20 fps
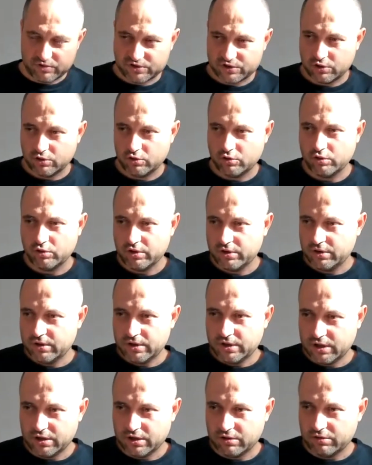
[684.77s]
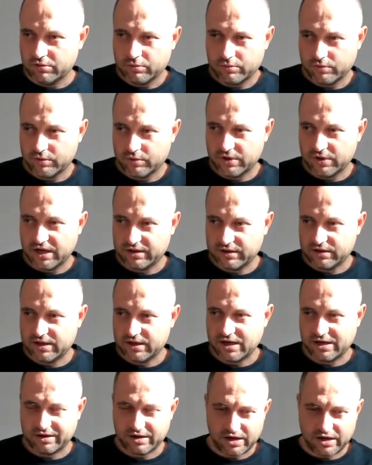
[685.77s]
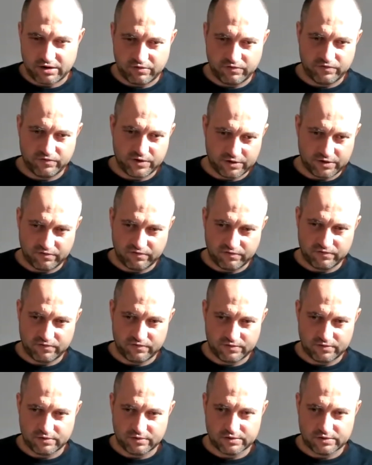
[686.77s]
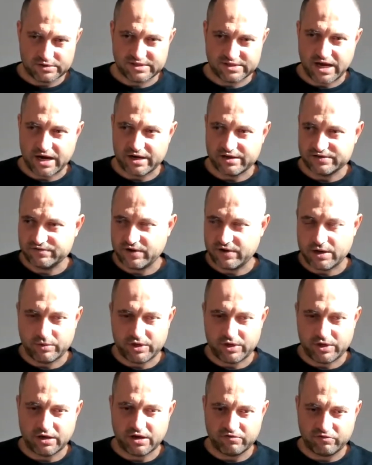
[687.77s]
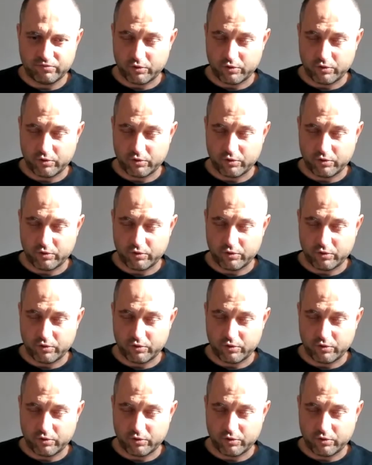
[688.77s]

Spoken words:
So, that kind of didn't satisfy me enough.